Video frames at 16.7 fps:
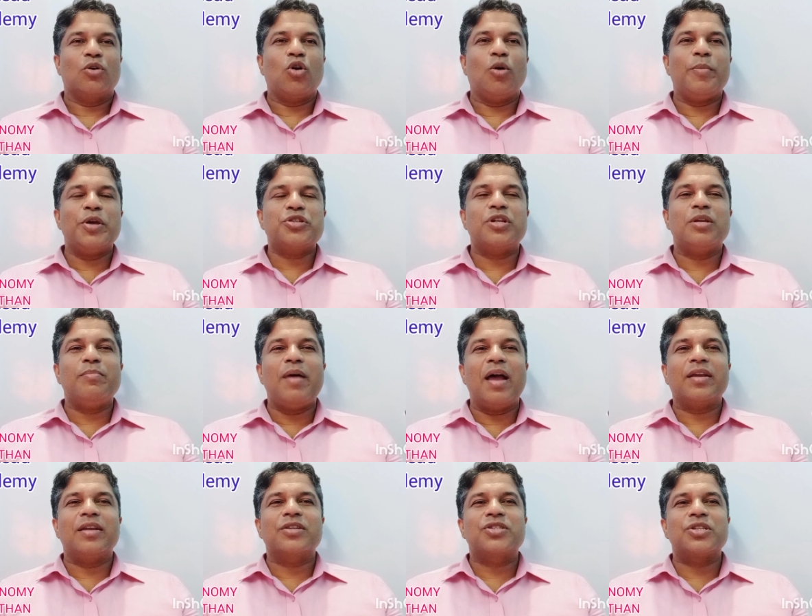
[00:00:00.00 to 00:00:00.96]
commercial
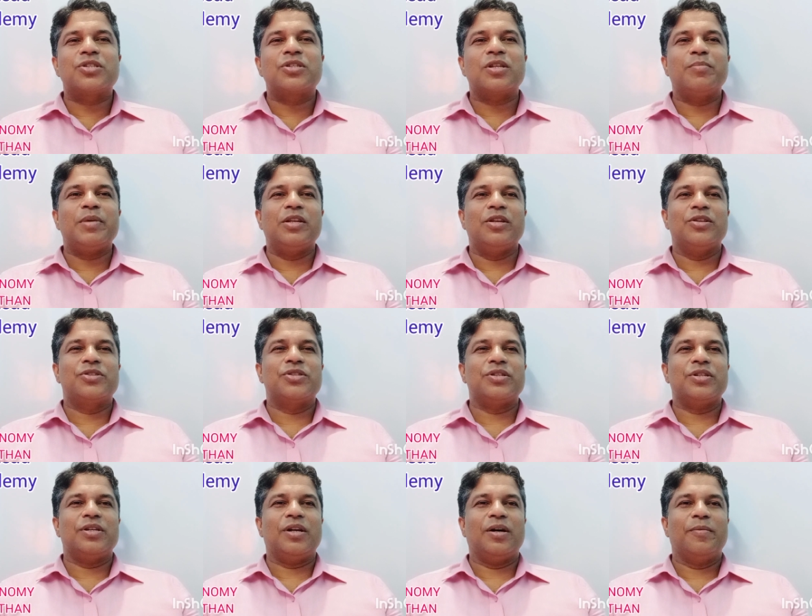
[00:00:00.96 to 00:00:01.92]
banking system in
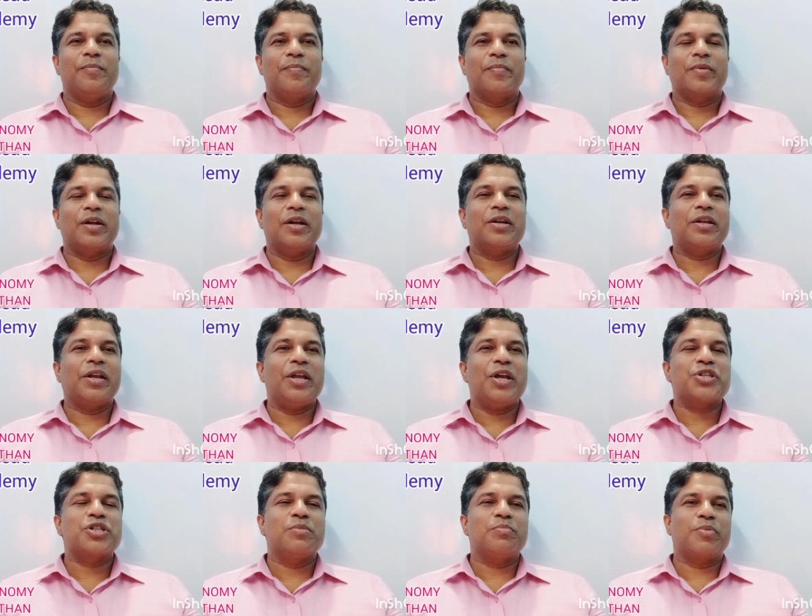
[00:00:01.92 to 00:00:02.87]
India, credit
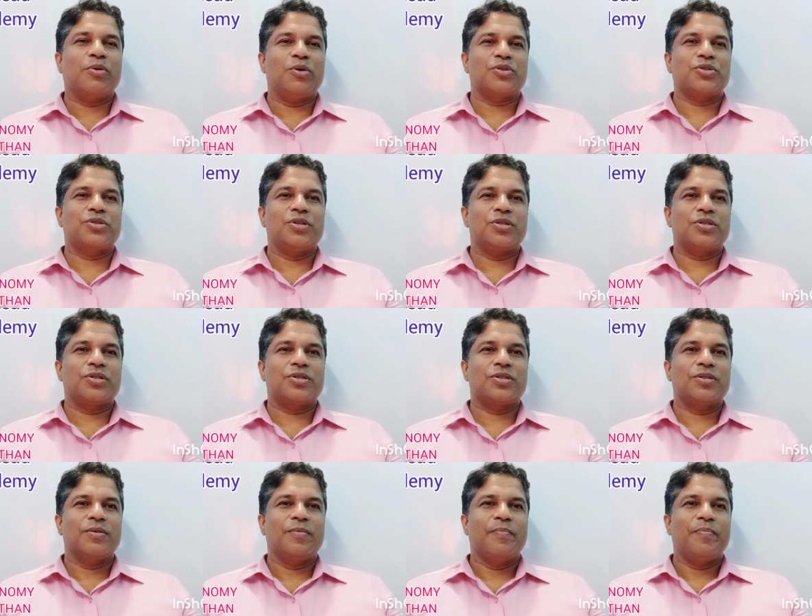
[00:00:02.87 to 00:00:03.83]
creation
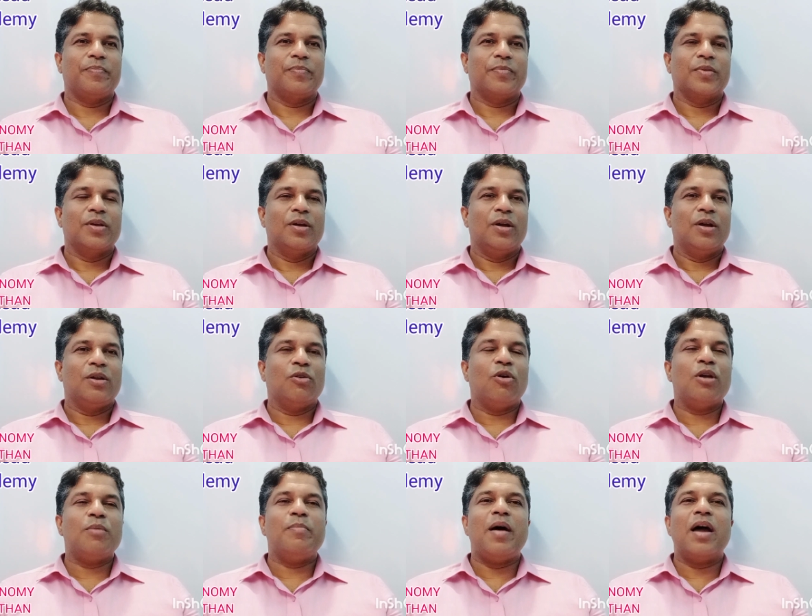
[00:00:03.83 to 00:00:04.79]
process,
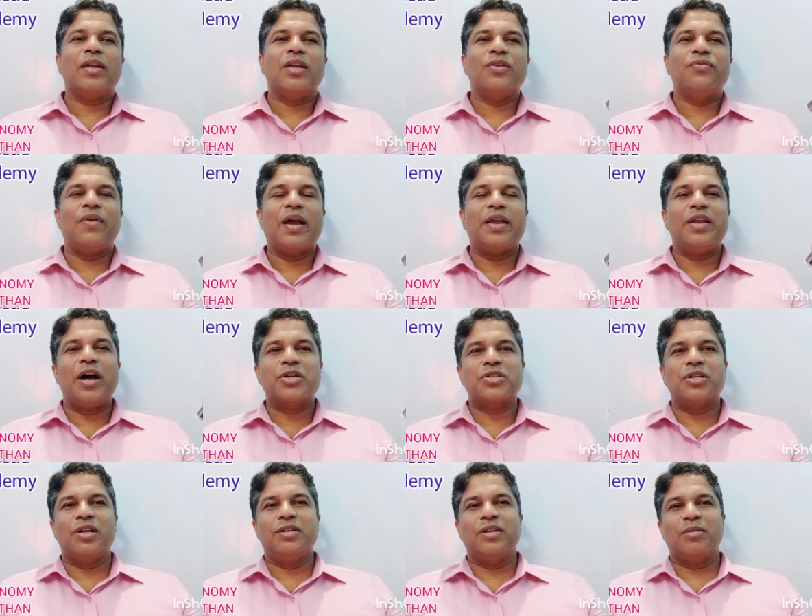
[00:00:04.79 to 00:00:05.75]
non-banking
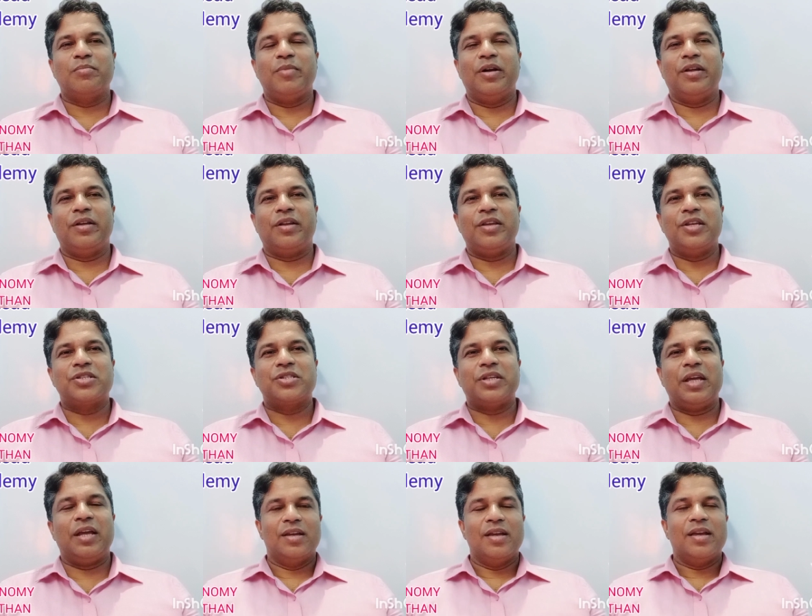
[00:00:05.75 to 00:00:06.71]
financial intermediaries,
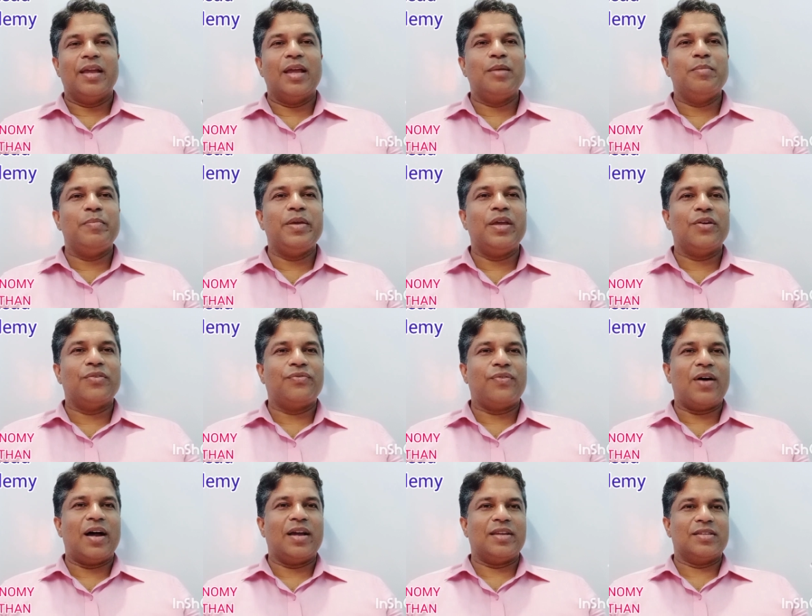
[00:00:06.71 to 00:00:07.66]

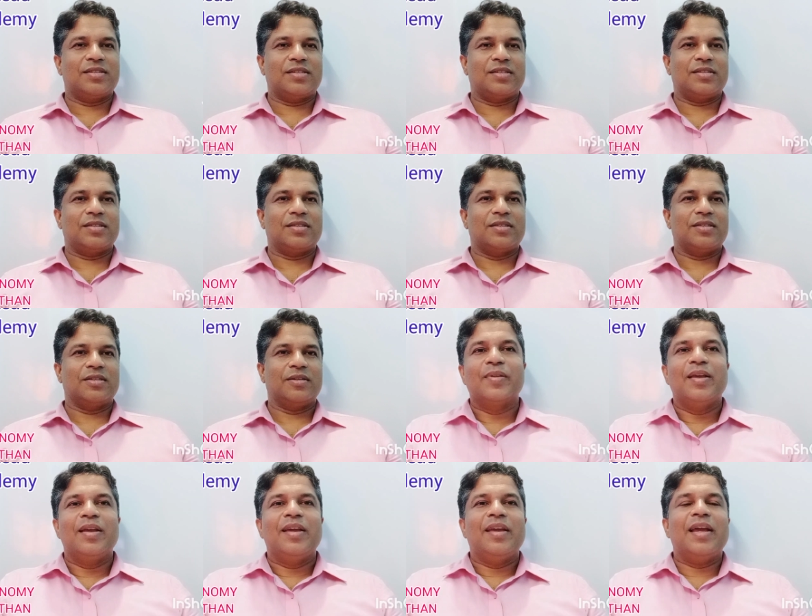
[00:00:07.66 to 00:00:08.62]
NBFIs,
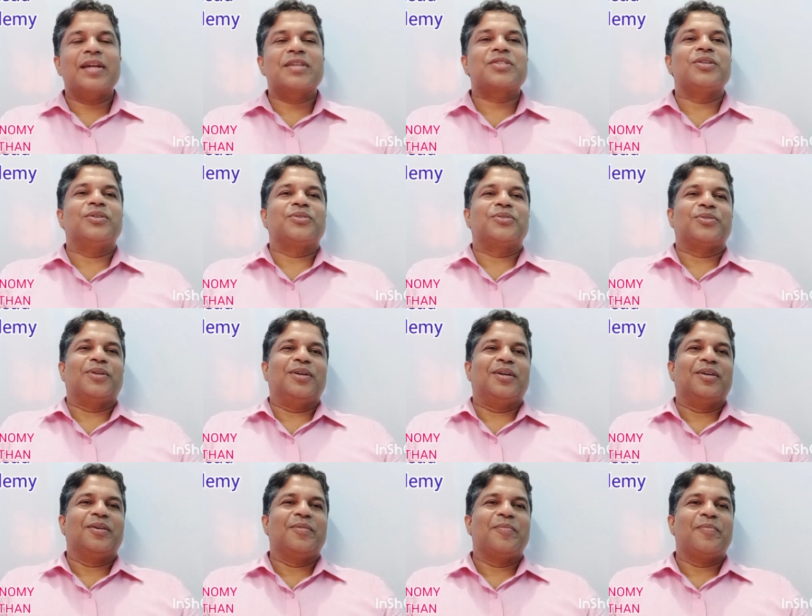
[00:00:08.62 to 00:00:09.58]

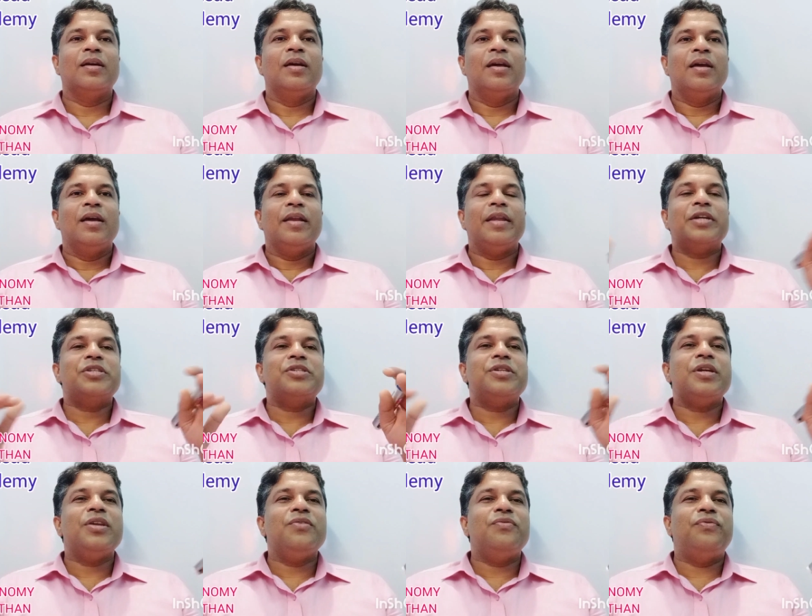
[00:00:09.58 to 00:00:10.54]
etc. Next,
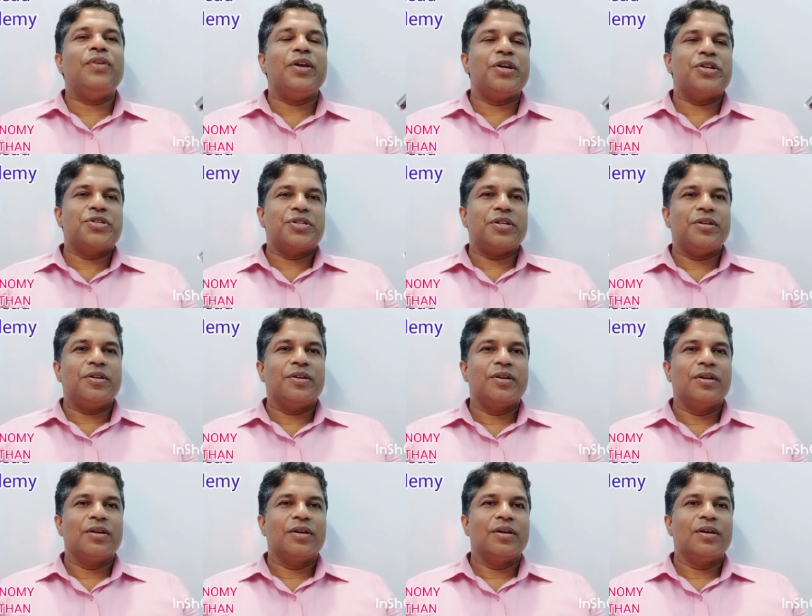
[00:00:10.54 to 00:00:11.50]
inflation,